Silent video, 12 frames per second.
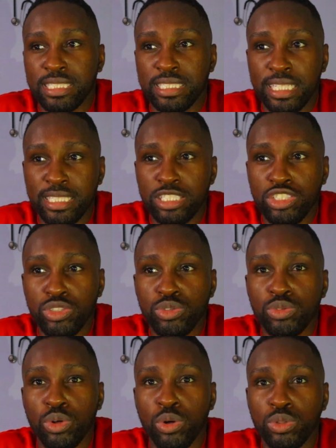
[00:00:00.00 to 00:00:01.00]
since
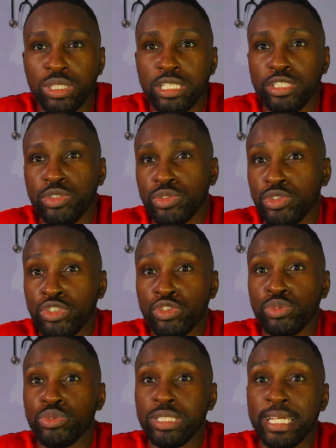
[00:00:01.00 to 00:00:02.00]
you only use
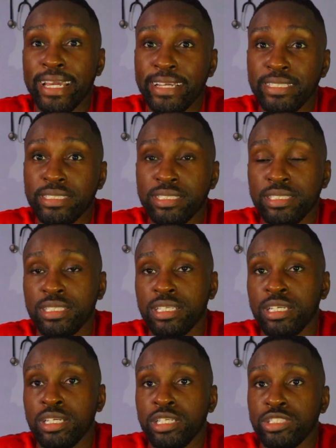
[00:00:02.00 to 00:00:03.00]
2 days
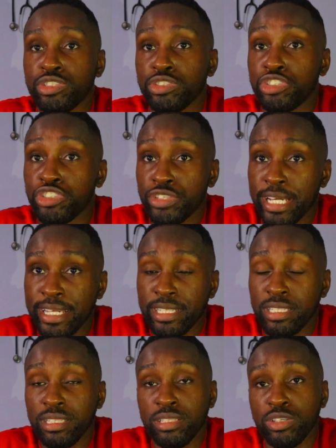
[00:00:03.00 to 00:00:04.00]
to
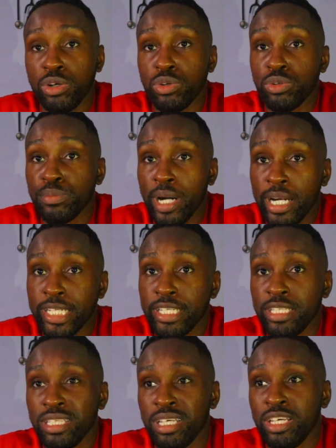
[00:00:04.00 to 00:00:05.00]
train your whole
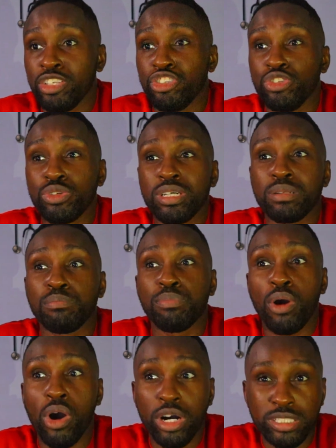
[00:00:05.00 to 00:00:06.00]
body, you can
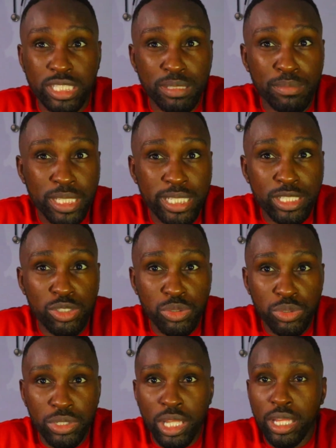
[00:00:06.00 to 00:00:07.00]
possibly
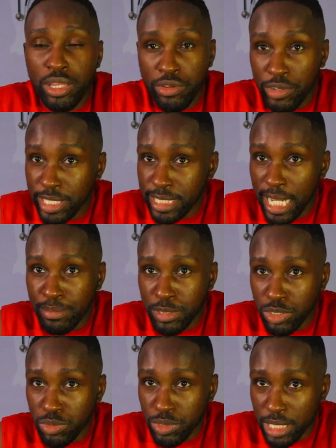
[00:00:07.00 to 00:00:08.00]
do 3
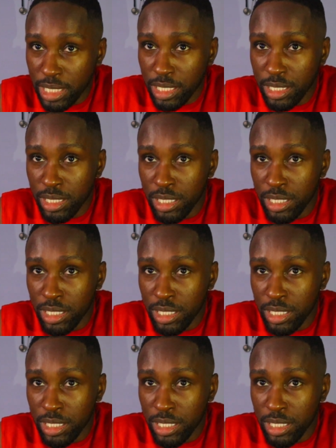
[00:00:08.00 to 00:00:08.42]
times a week.